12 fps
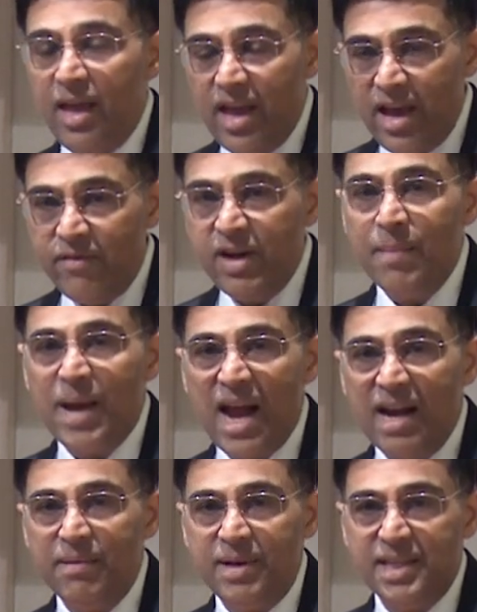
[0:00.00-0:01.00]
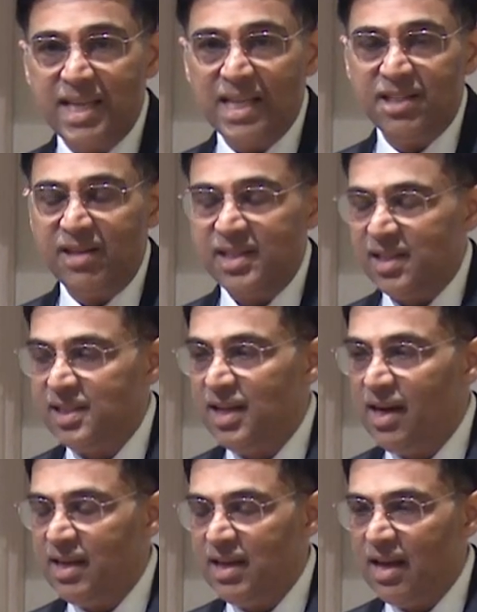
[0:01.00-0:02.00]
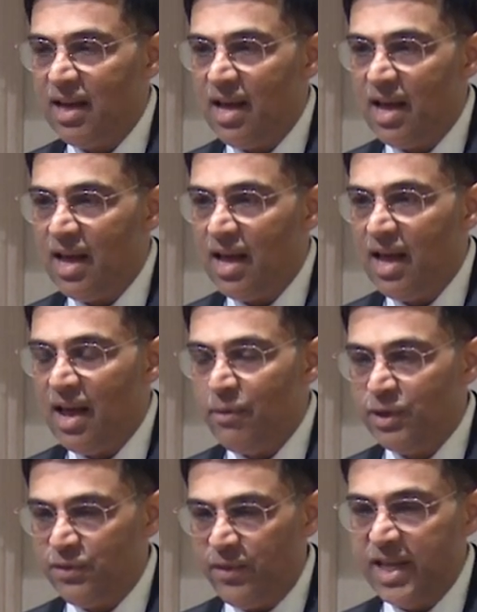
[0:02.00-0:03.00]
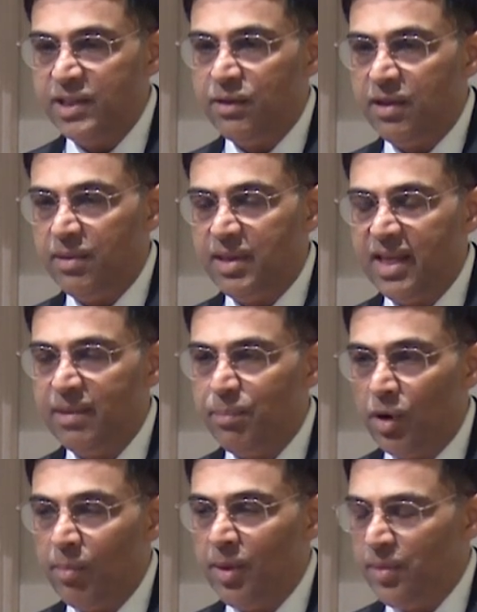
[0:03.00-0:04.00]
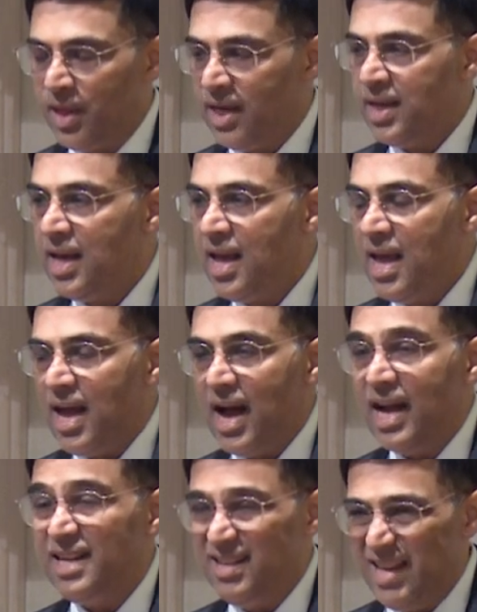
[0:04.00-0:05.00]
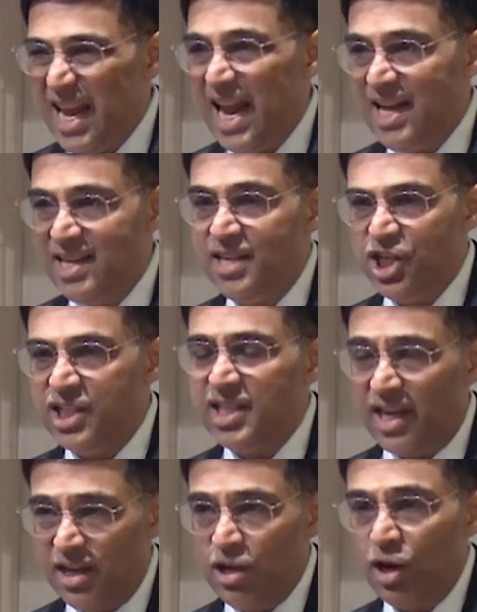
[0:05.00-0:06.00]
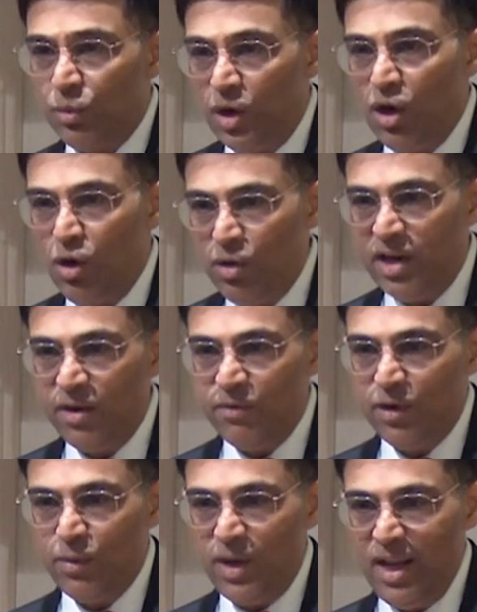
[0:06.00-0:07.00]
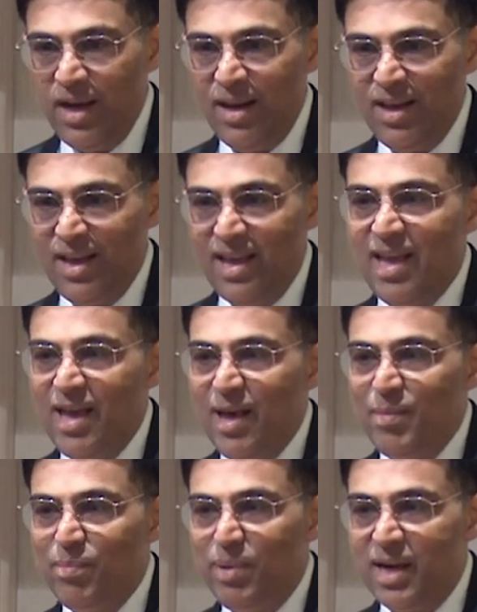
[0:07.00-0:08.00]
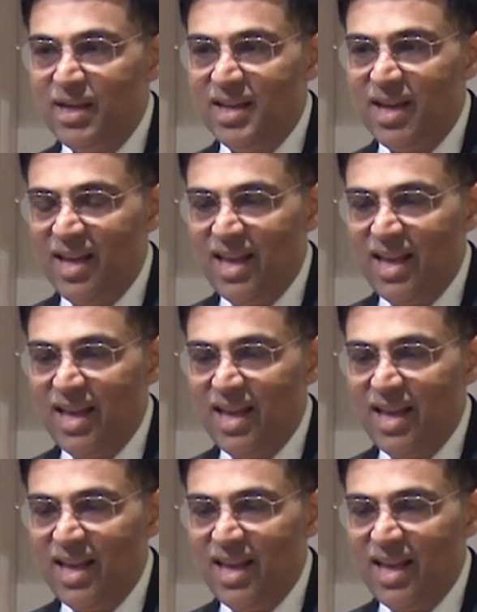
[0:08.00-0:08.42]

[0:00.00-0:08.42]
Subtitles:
every time I had a disastrous result, I was faced with the problem that I hated chess, I did not want to look at it for a while, but